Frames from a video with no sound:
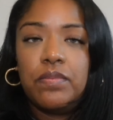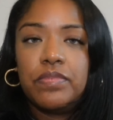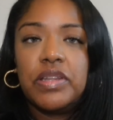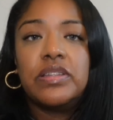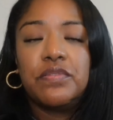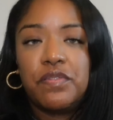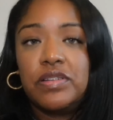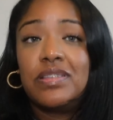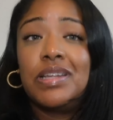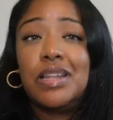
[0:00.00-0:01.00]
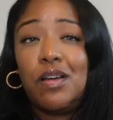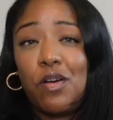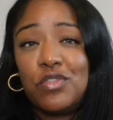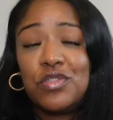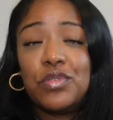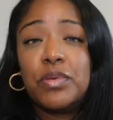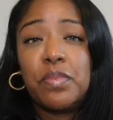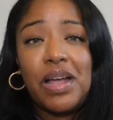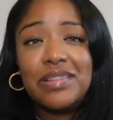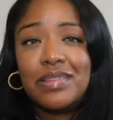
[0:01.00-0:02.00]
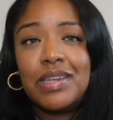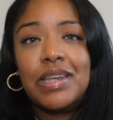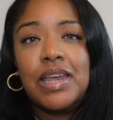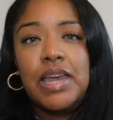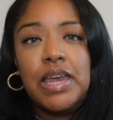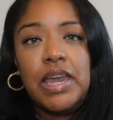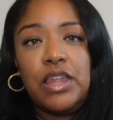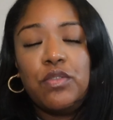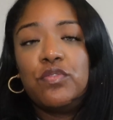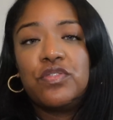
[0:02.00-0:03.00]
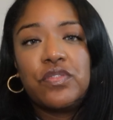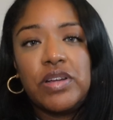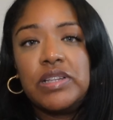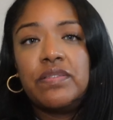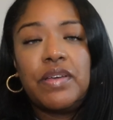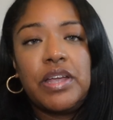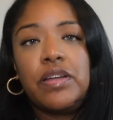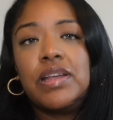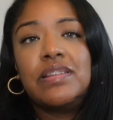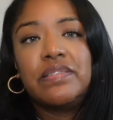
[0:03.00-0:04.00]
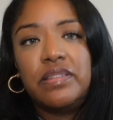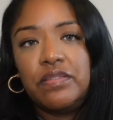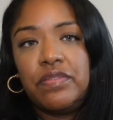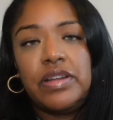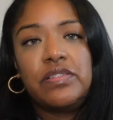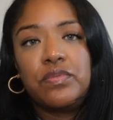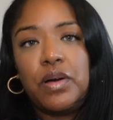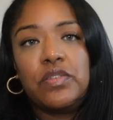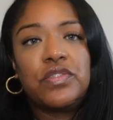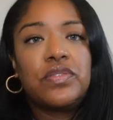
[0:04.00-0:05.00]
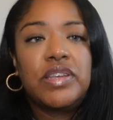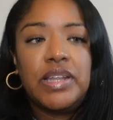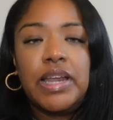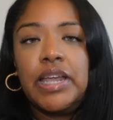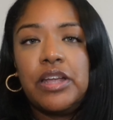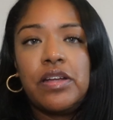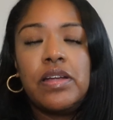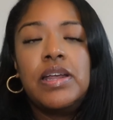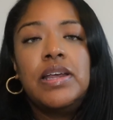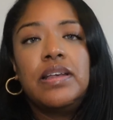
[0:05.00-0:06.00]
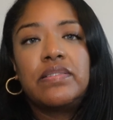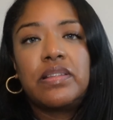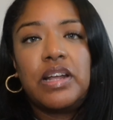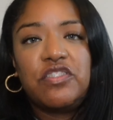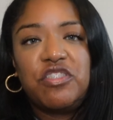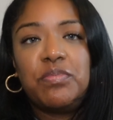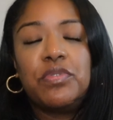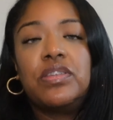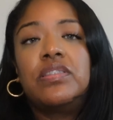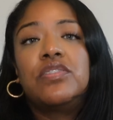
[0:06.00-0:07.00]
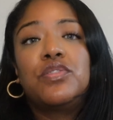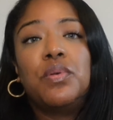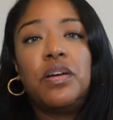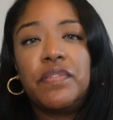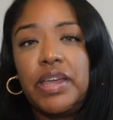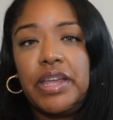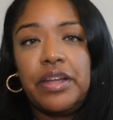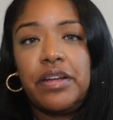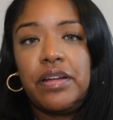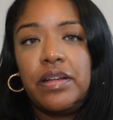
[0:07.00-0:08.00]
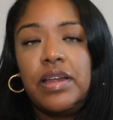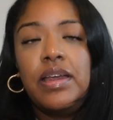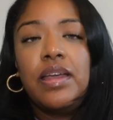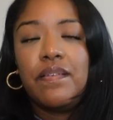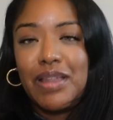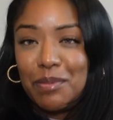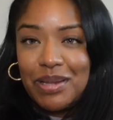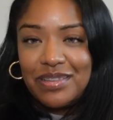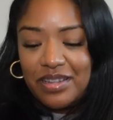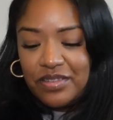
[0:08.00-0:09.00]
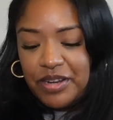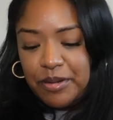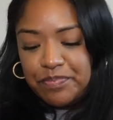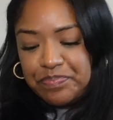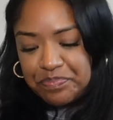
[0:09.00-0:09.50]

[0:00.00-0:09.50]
the difference, and also the pricing in those grades of hair is different as well. So 10A hair is a lot cheaper than the 12A hair, if that makes sense, right?